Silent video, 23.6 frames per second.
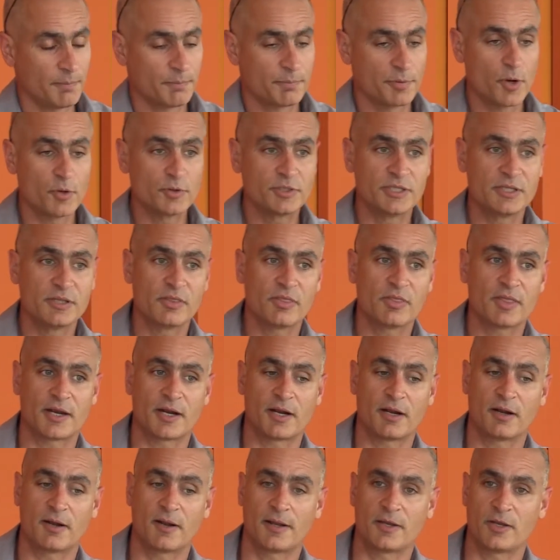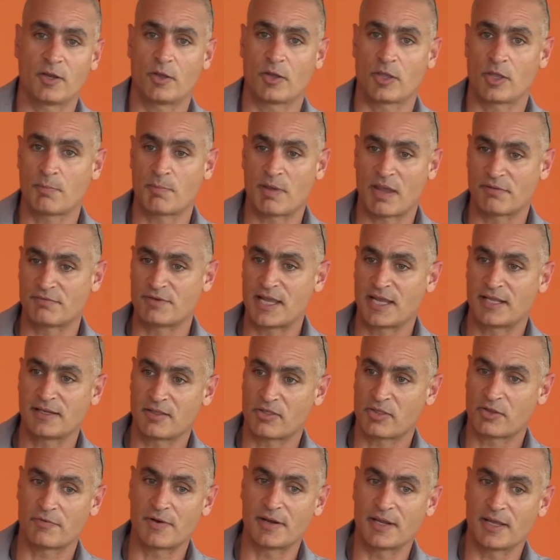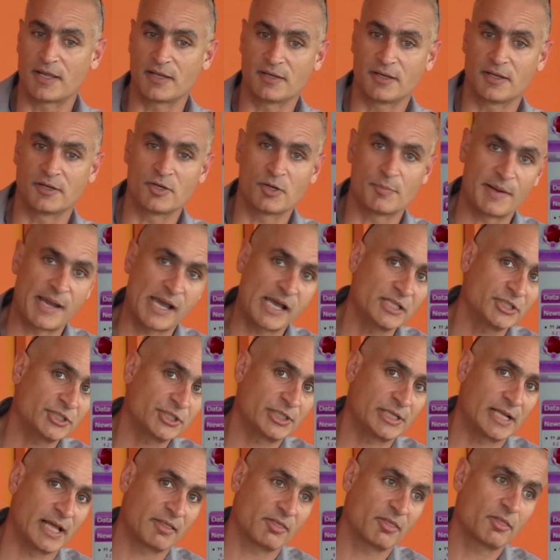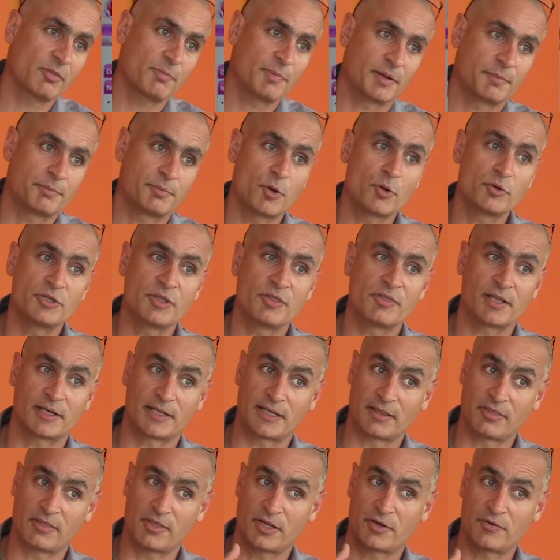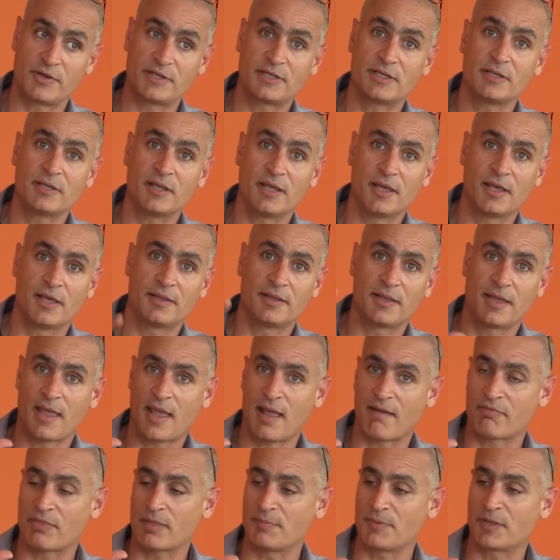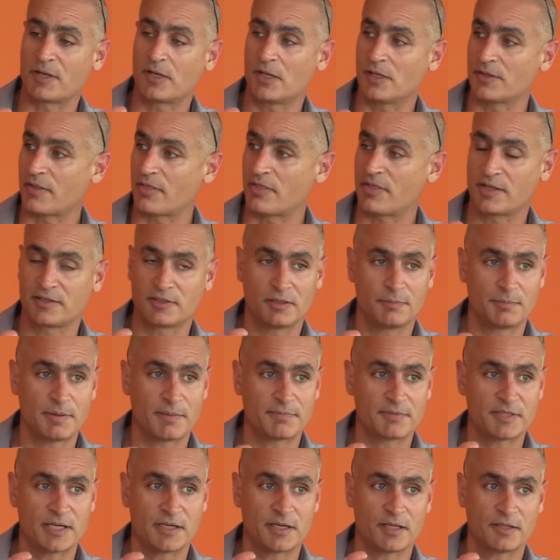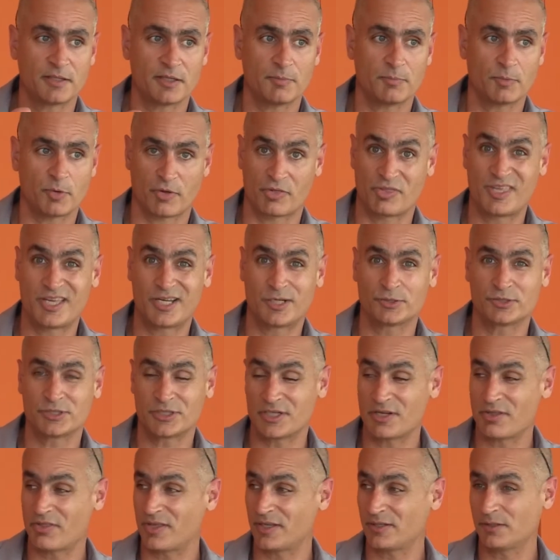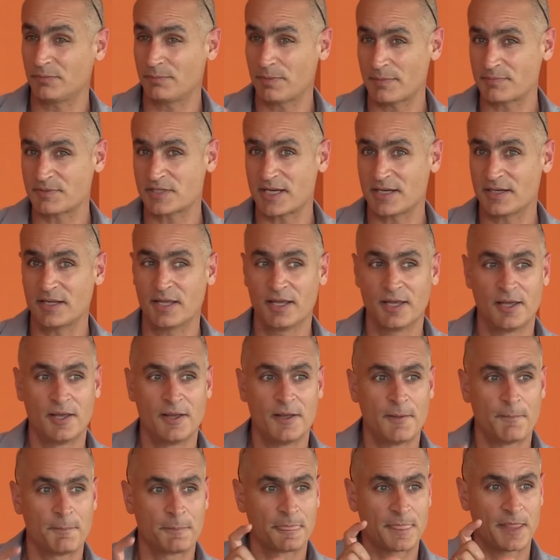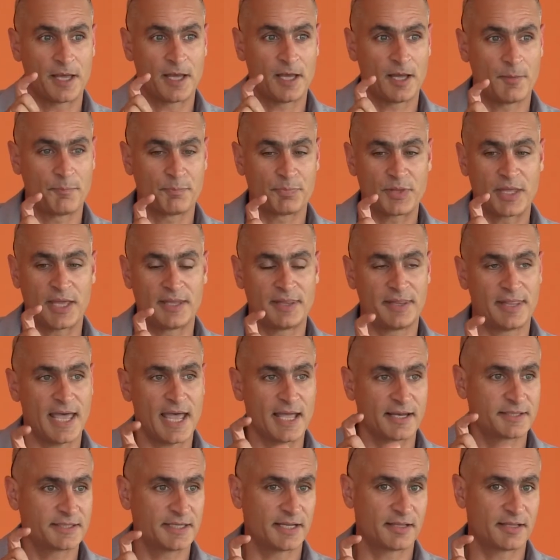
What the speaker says: proteins that are, and you may have taken this already in your biology classes, but proteins that get secreted, they have something called a signal peptide on them, or secretory signal peptide. And that